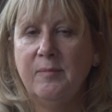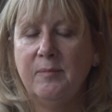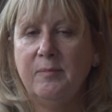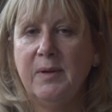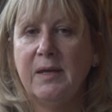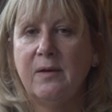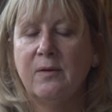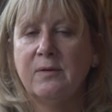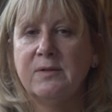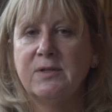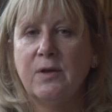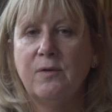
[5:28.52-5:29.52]

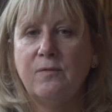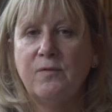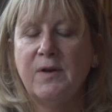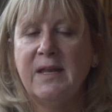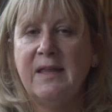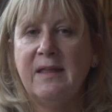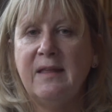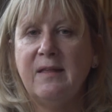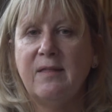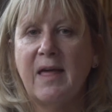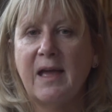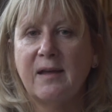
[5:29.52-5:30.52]
because hopefully
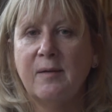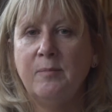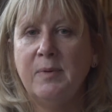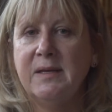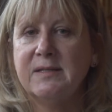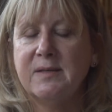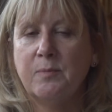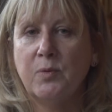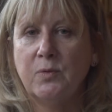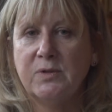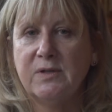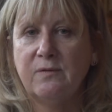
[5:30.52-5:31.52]
that can be
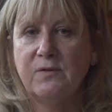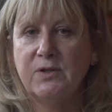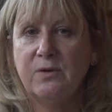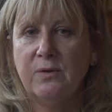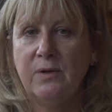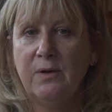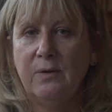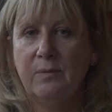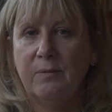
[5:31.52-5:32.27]
supportive to you.